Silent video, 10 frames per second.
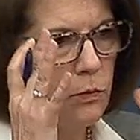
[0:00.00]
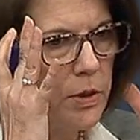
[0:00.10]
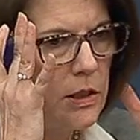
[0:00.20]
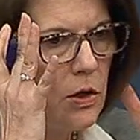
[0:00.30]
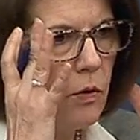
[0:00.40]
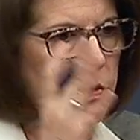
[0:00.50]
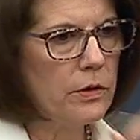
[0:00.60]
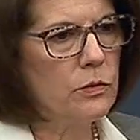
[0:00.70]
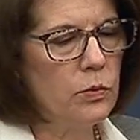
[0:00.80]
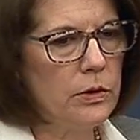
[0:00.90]
We know
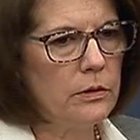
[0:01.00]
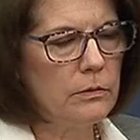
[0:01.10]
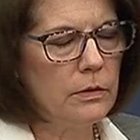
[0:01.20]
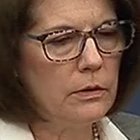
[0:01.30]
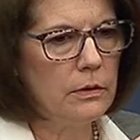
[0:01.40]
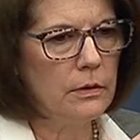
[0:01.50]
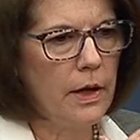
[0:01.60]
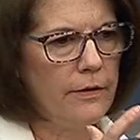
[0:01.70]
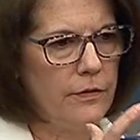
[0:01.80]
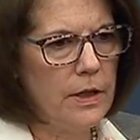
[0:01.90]
there's real
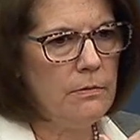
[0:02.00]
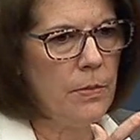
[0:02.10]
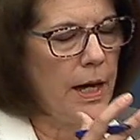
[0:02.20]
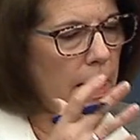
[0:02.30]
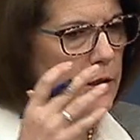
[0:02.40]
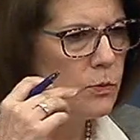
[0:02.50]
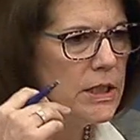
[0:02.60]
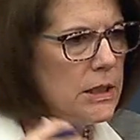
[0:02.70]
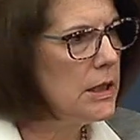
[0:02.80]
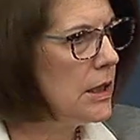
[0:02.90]
life impact, and we
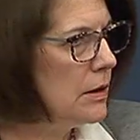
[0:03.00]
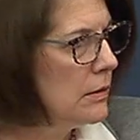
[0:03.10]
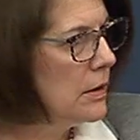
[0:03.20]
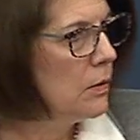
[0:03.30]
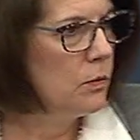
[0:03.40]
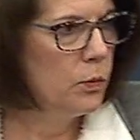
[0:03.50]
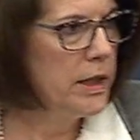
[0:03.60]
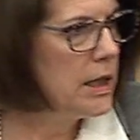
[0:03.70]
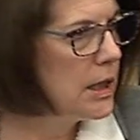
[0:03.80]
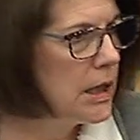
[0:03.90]
see it. We
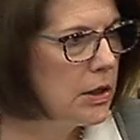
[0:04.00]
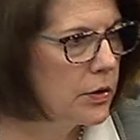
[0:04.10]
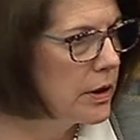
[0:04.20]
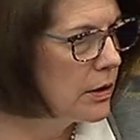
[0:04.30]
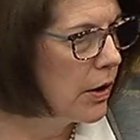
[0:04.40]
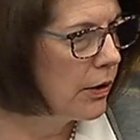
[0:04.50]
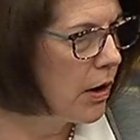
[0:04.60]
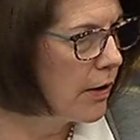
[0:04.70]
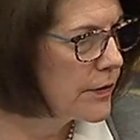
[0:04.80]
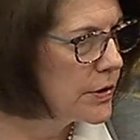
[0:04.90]
hear it in our
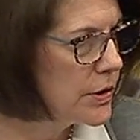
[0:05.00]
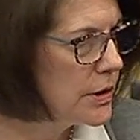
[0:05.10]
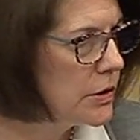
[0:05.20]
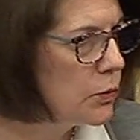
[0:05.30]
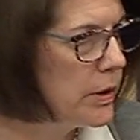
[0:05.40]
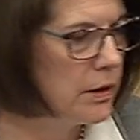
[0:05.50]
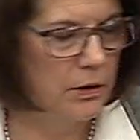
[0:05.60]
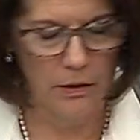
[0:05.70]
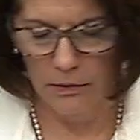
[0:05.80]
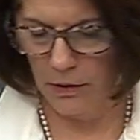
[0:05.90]
offices. We
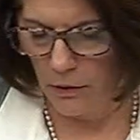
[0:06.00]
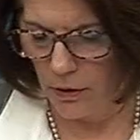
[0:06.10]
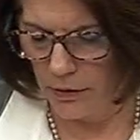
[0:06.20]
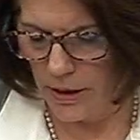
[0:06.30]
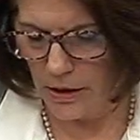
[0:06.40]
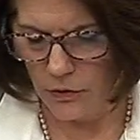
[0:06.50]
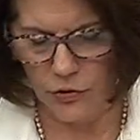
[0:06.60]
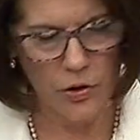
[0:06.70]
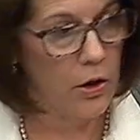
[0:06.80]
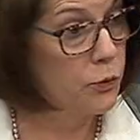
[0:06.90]
are getting those
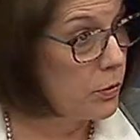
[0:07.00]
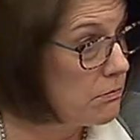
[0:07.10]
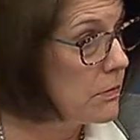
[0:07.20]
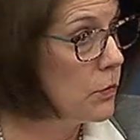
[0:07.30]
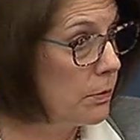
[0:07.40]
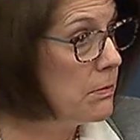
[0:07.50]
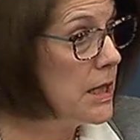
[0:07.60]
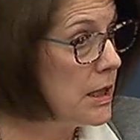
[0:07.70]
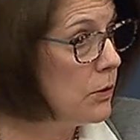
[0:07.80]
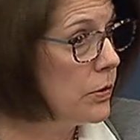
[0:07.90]
calls. We're
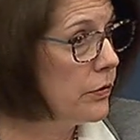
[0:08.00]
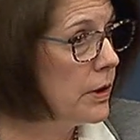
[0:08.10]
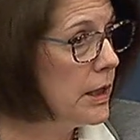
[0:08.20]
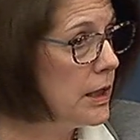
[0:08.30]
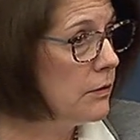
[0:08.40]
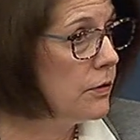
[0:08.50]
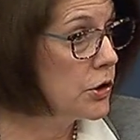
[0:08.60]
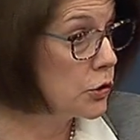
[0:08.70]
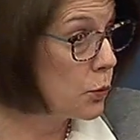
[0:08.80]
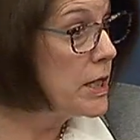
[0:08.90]
meeting with
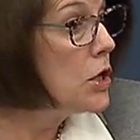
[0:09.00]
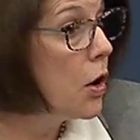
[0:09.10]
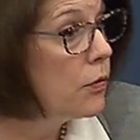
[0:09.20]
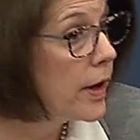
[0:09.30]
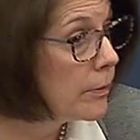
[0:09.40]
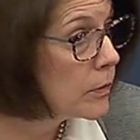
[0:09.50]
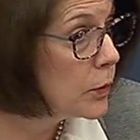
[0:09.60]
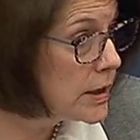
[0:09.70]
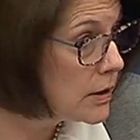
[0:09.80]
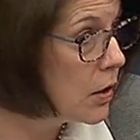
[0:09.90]
individuals. We know them.
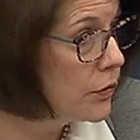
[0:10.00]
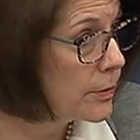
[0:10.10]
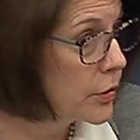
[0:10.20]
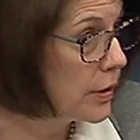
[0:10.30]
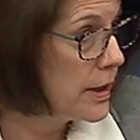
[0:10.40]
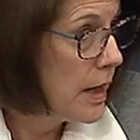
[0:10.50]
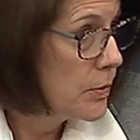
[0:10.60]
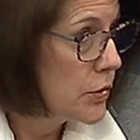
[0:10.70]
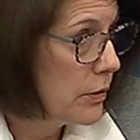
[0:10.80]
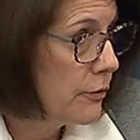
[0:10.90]
We know them. They're our
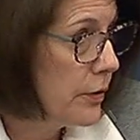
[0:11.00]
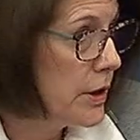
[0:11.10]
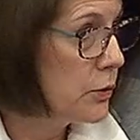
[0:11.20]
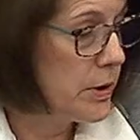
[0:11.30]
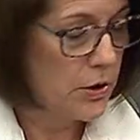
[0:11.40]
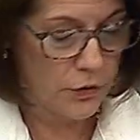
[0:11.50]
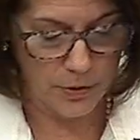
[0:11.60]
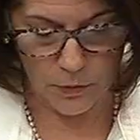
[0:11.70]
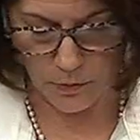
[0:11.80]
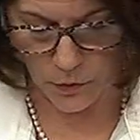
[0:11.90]
neighbors or our friends. We know
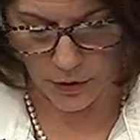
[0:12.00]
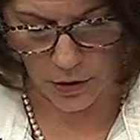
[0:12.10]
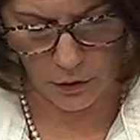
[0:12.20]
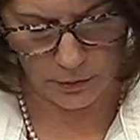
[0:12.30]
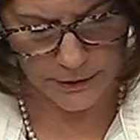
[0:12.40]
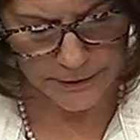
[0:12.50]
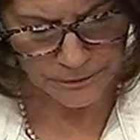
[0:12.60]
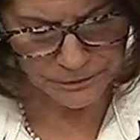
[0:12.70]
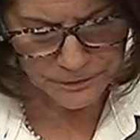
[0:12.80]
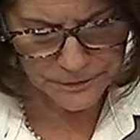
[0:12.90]
them when we're home.
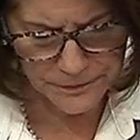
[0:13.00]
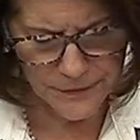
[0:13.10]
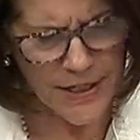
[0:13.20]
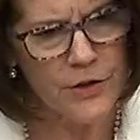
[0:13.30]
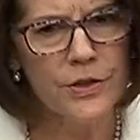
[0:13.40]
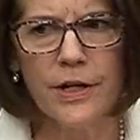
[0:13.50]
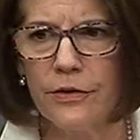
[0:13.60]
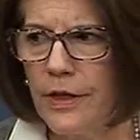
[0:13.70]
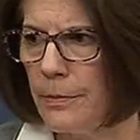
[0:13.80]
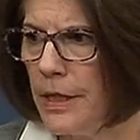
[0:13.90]
Here's the other
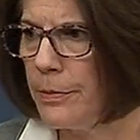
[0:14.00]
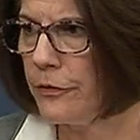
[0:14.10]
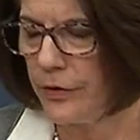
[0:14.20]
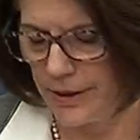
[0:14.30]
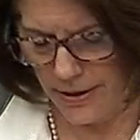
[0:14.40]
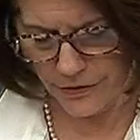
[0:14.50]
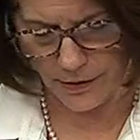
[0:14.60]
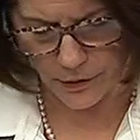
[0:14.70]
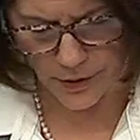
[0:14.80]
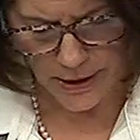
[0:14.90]
thing people forget,
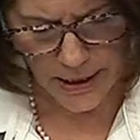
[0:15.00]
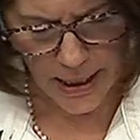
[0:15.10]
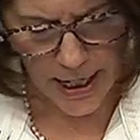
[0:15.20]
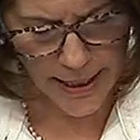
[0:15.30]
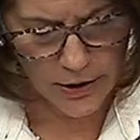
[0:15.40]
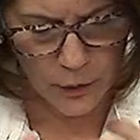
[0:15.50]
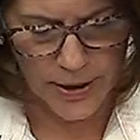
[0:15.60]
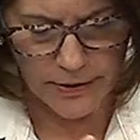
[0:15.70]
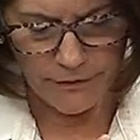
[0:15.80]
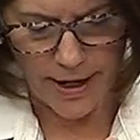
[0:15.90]
though. I know
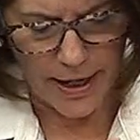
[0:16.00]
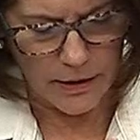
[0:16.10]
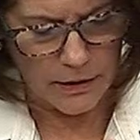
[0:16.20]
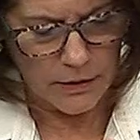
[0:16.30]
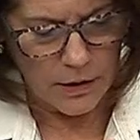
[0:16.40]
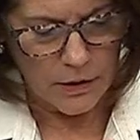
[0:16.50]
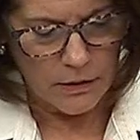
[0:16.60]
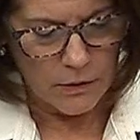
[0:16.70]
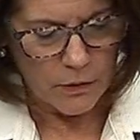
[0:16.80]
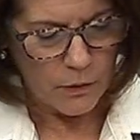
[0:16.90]
in Nevada,
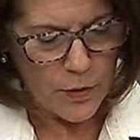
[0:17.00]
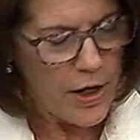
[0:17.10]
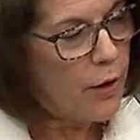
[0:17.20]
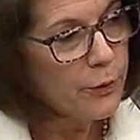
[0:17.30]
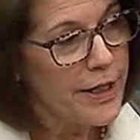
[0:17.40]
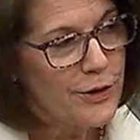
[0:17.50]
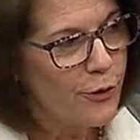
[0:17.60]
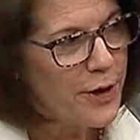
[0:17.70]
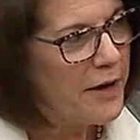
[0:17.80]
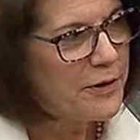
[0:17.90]
we already
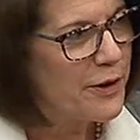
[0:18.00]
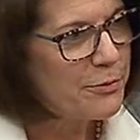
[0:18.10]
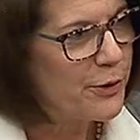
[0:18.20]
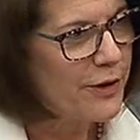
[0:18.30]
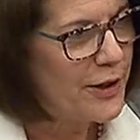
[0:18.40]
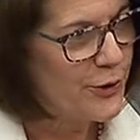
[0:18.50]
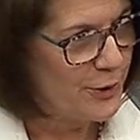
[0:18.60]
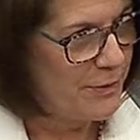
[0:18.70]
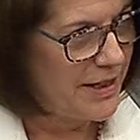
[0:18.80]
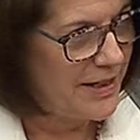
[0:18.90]
don't have enough providers
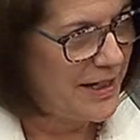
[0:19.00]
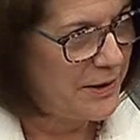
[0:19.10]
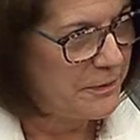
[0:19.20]
in Medicaid.